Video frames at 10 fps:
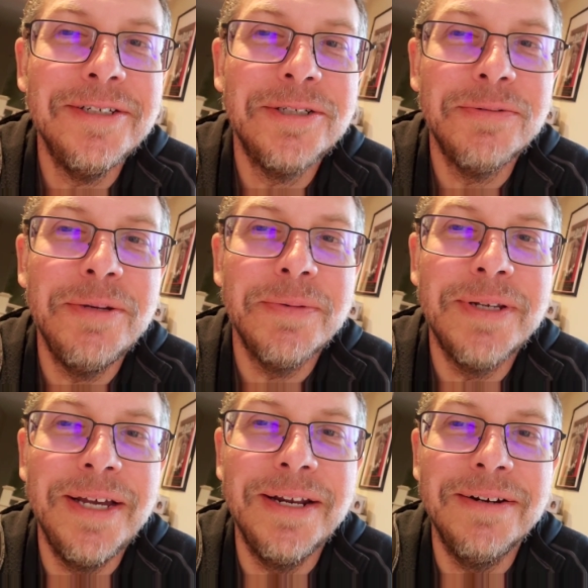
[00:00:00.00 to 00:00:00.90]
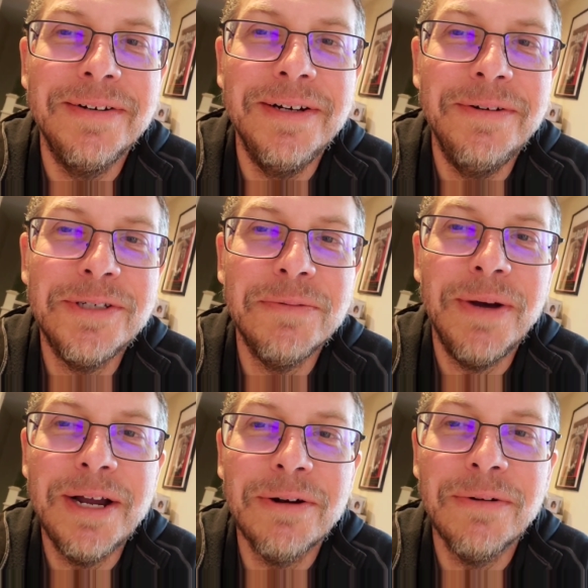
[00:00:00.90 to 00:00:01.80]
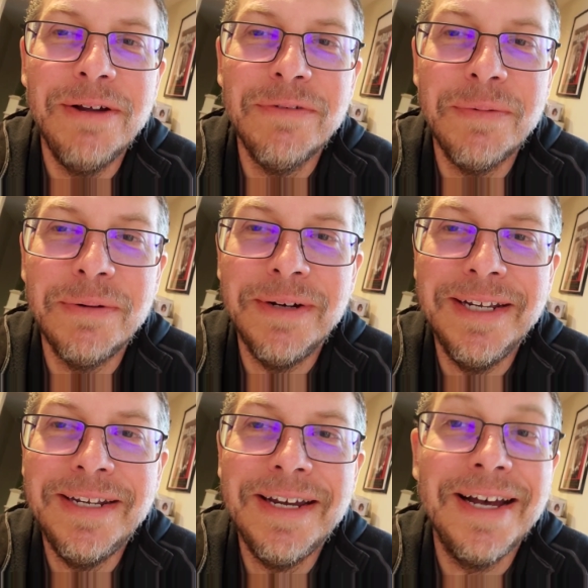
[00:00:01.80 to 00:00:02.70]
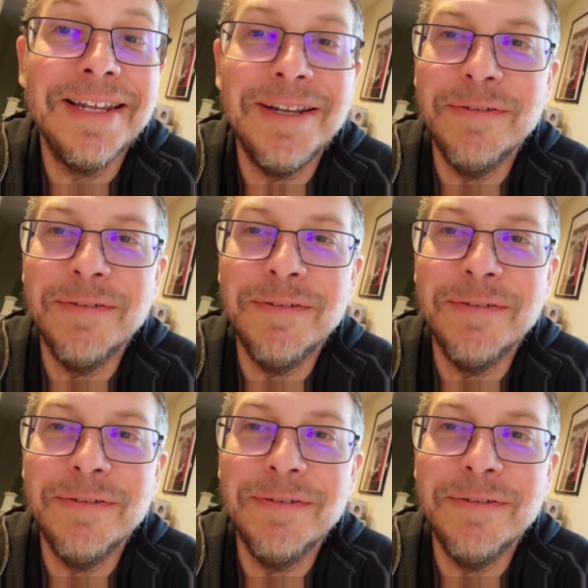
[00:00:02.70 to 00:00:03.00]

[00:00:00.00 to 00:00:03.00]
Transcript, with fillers: It's a sweet potato. It was a microwavable one.